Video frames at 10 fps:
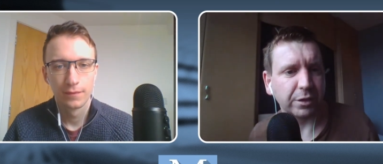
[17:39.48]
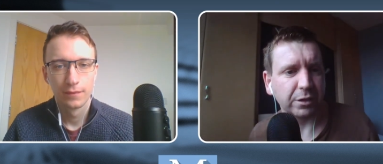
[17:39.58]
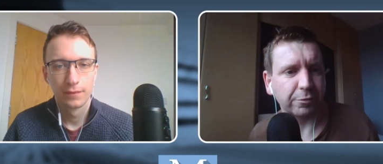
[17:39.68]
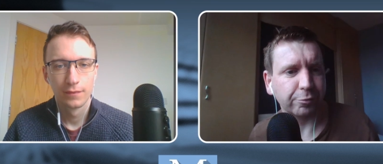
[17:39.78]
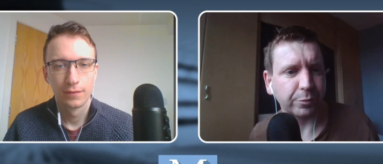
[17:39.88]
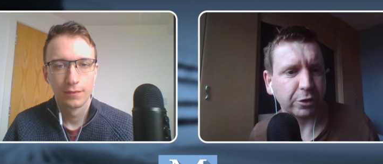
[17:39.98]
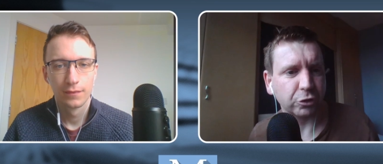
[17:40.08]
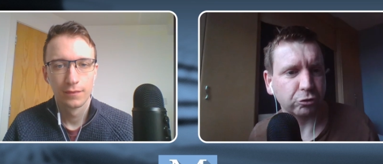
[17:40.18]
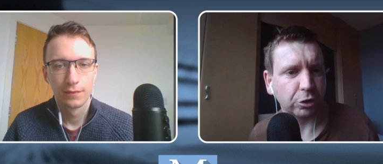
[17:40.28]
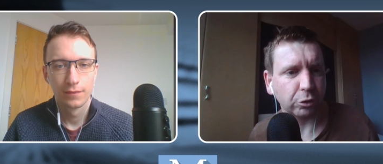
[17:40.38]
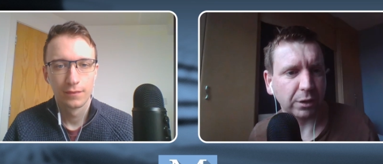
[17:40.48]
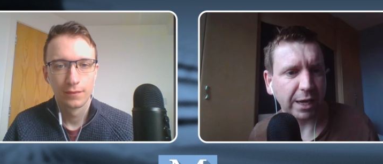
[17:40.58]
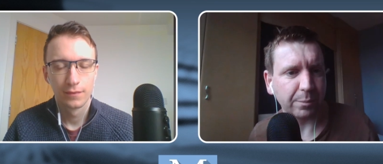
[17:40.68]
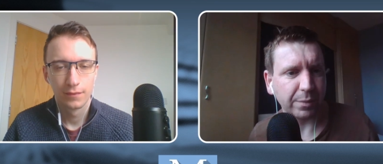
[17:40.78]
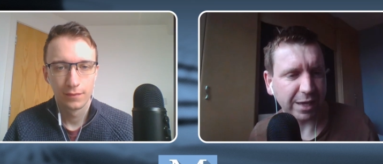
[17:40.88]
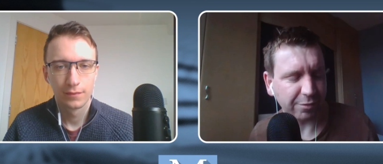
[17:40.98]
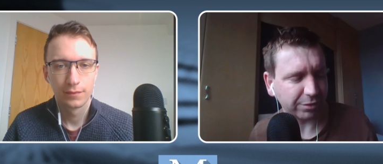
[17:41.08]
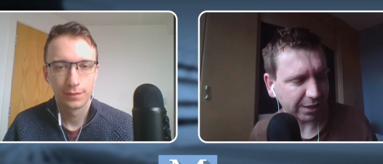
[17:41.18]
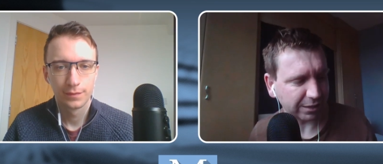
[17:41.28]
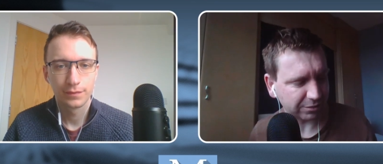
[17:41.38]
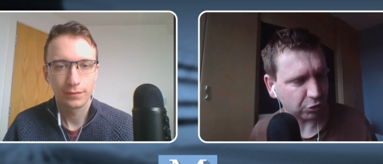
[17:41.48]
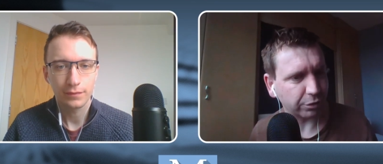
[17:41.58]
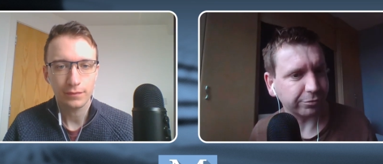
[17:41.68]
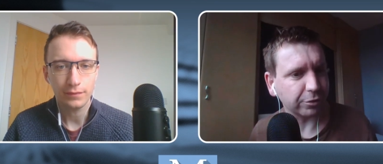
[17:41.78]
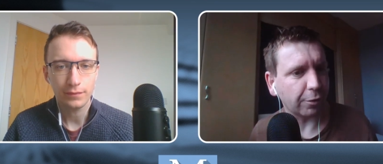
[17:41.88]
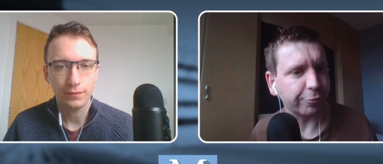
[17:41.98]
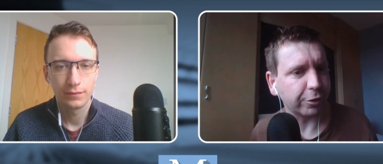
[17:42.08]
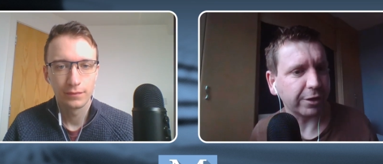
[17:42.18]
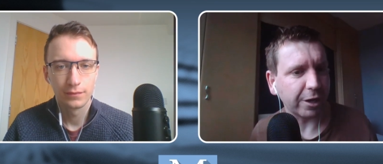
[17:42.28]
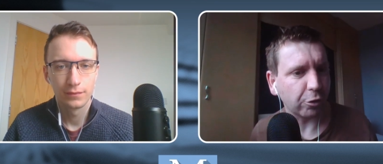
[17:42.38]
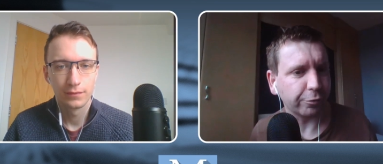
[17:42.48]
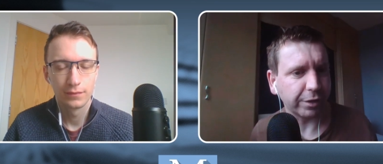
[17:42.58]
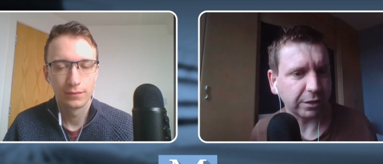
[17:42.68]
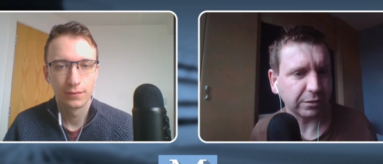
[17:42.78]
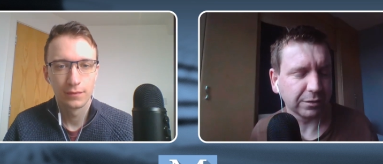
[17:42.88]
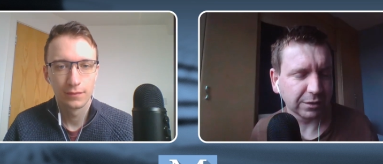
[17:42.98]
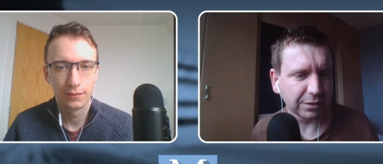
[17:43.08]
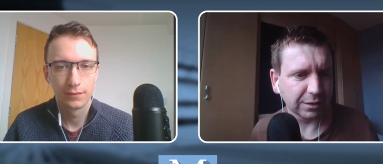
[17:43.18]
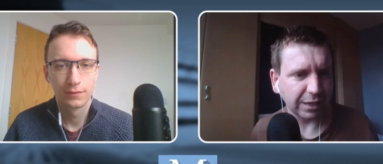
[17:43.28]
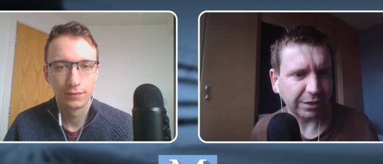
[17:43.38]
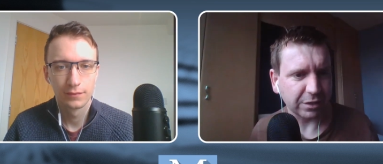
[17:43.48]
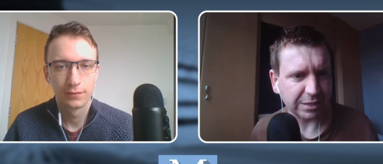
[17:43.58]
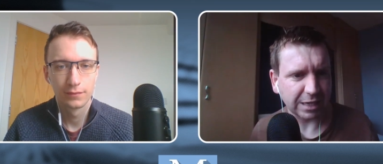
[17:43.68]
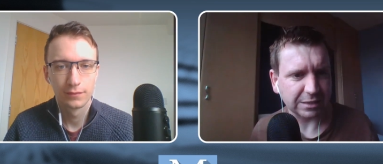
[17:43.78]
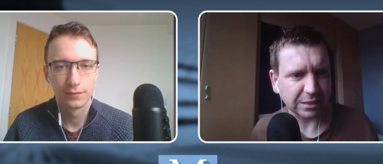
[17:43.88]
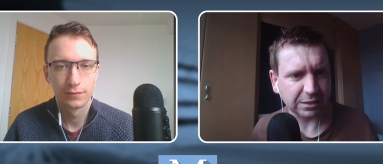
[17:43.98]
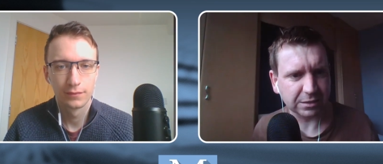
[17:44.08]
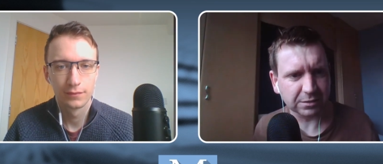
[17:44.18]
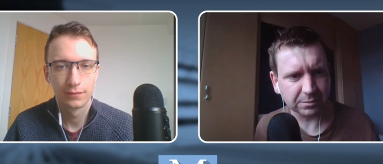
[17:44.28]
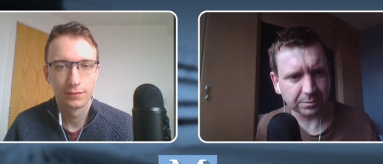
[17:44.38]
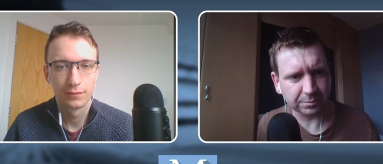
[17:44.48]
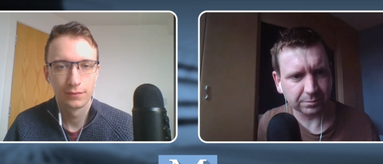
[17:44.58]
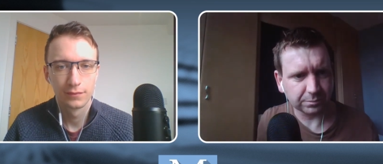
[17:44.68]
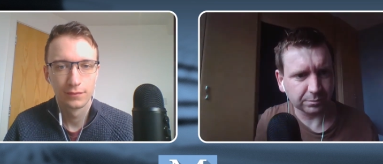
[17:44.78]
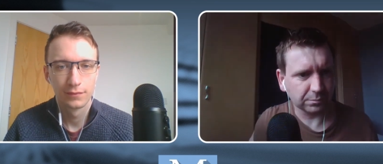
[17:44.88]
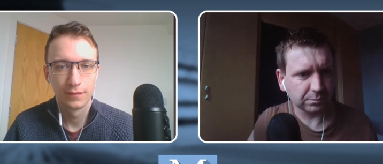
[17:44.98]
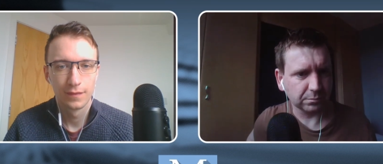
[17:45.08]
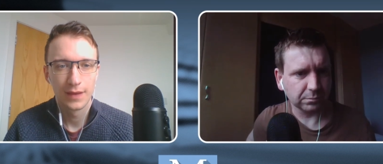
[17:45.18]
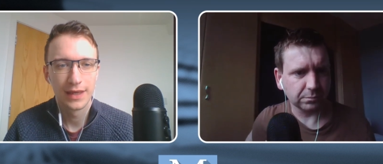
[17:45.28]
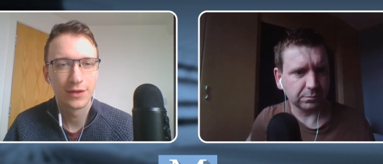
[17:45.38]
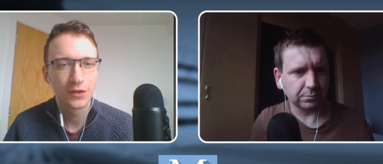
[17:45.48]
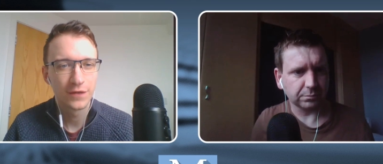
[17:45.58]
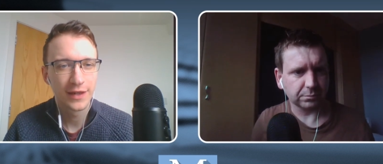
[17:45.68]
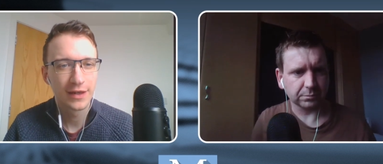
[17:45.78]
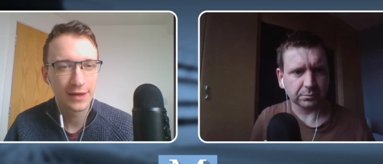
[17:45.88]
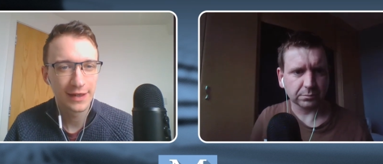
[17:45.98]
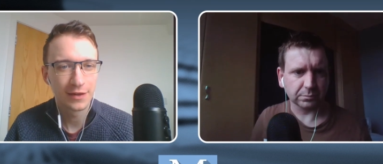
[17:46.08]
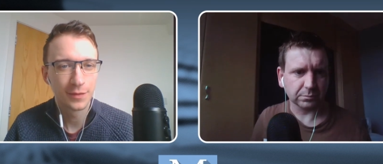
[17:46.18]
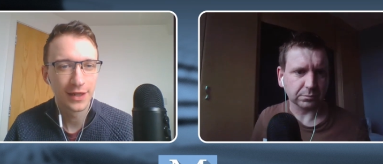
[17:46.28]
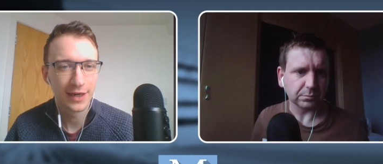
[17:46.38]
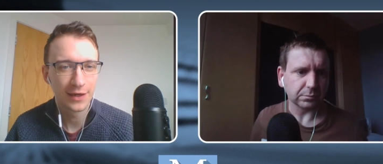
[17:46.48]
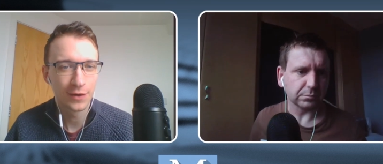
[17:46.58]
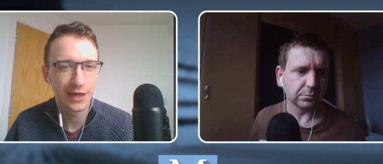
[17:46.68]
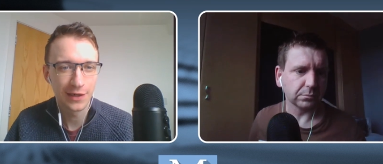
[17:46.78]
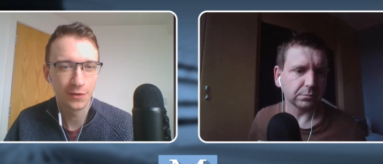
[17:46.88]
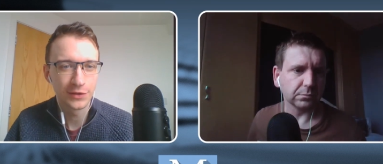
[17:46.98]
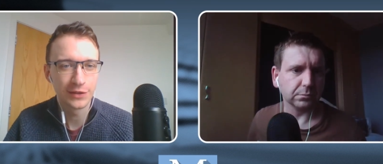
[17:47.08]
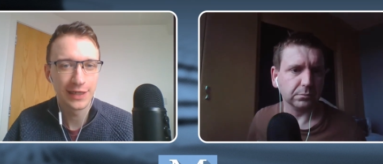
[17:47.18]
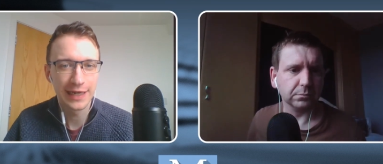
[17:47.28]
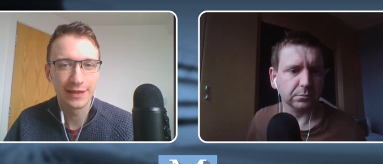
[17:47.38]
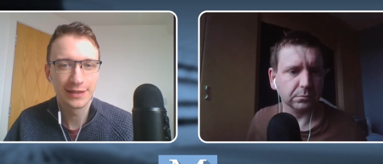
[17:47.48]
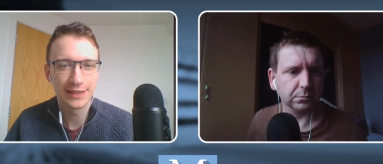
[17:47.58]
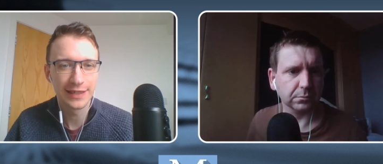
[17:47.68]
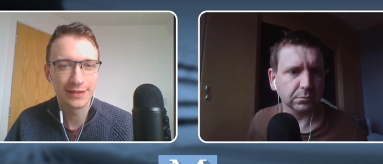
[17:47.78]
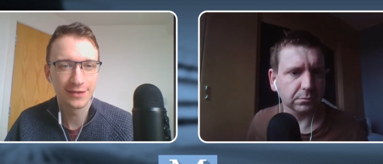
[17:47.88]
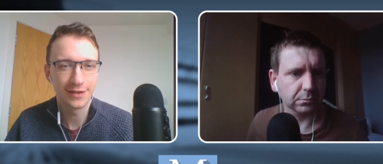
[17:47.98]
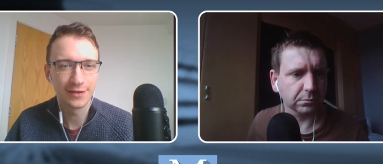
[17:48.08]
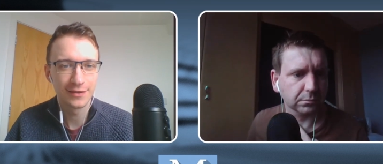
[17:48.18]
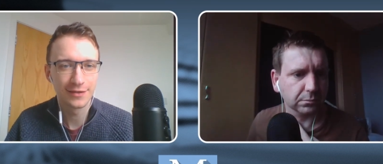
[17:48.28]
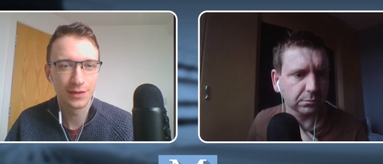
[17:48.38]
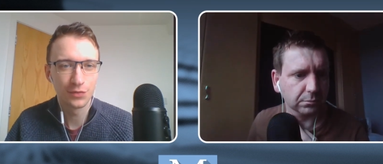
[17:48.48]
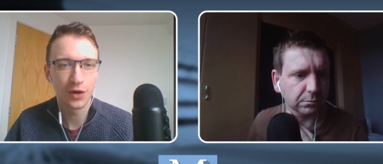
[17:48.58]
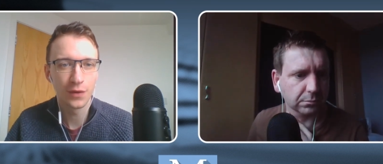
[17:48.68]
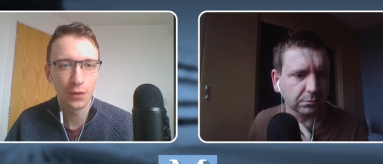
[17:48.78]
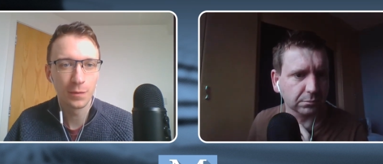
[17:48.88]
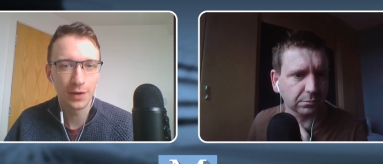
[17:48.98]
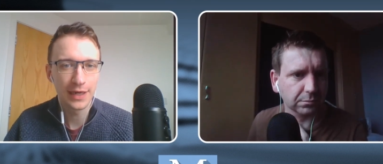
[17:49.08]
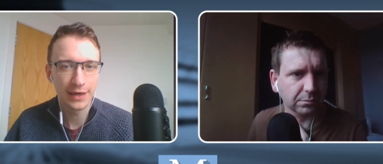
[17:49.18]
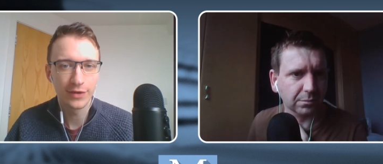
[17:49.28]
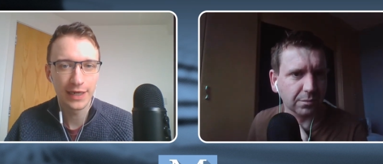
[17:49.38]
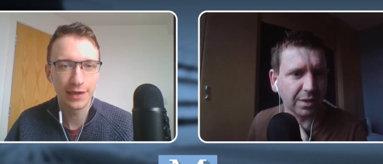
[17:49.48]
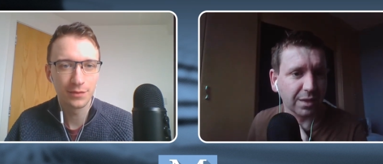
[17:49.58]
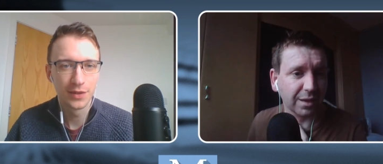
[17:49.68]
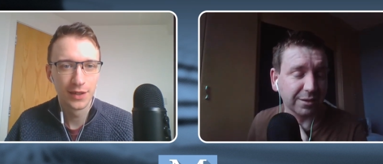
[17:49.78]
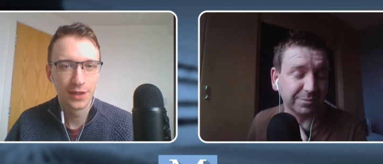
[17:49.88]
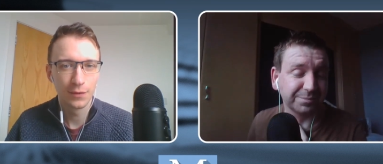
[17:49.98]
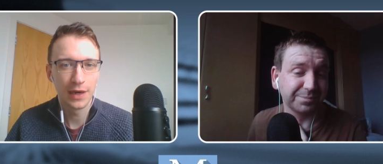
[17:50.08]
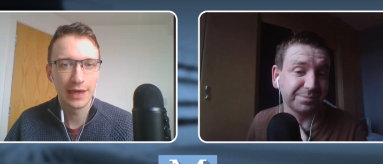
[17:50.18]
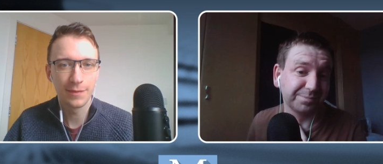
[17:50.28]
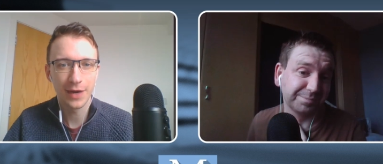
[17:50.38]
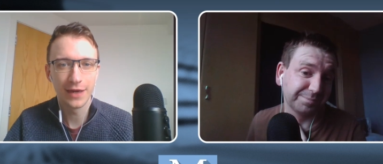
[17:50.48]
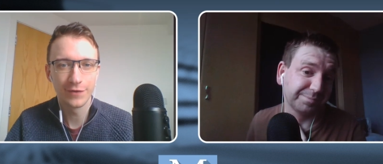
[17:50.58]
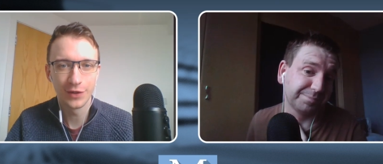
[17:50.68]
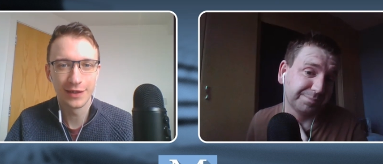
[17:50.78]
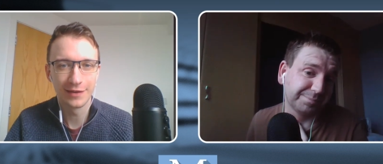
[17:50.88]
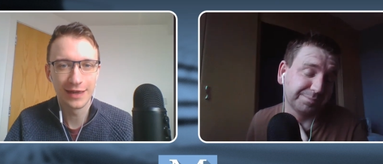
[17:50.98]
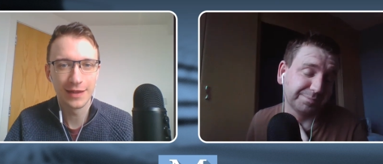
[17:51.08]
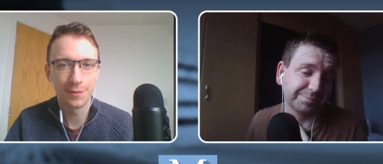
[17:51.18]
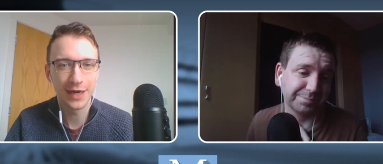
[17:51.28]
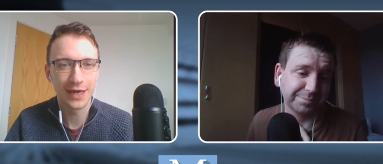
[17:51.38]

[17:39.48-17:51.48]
Speaker 1: the from the control game if they sort of confident enough in in the tactics.
Speaker 2: It does feel a little bit like Guardiola's just laying the seeds that De Bruyne won't play every game where he might have done in, in the